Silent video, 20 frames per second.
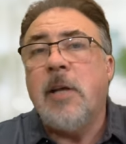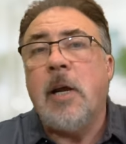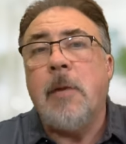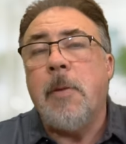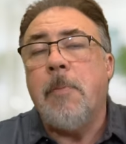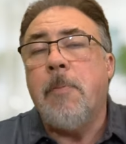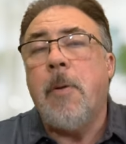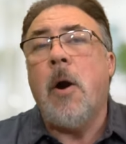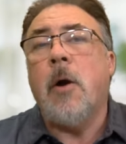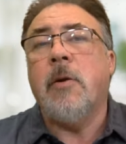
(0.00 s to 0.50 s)
That'll
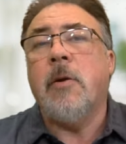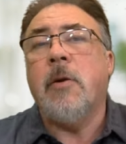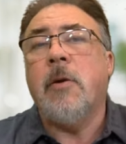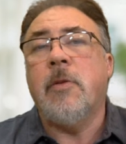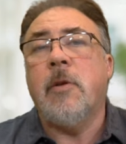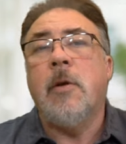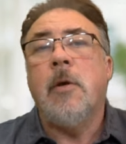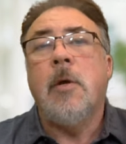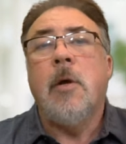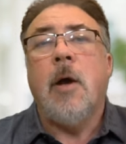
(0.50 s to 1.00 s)
be part of
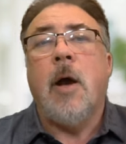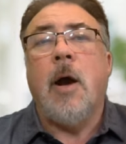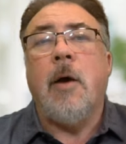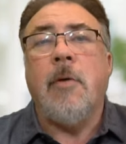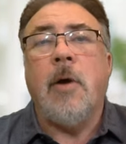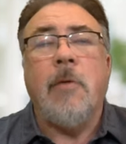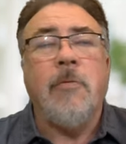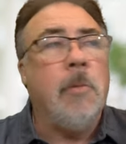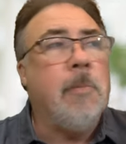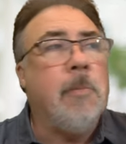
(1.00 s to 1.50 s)
the
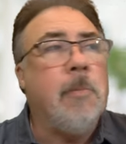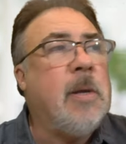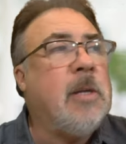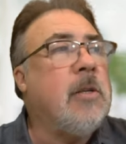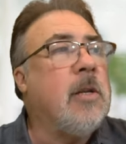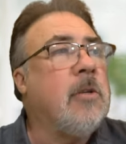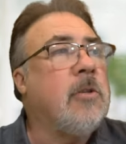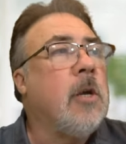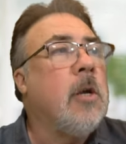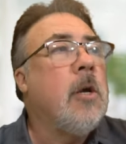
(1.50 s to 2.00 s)
of the
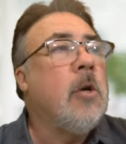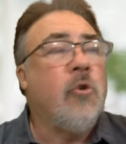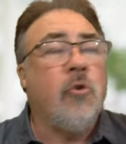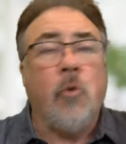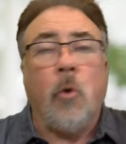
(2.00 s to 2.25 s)
business.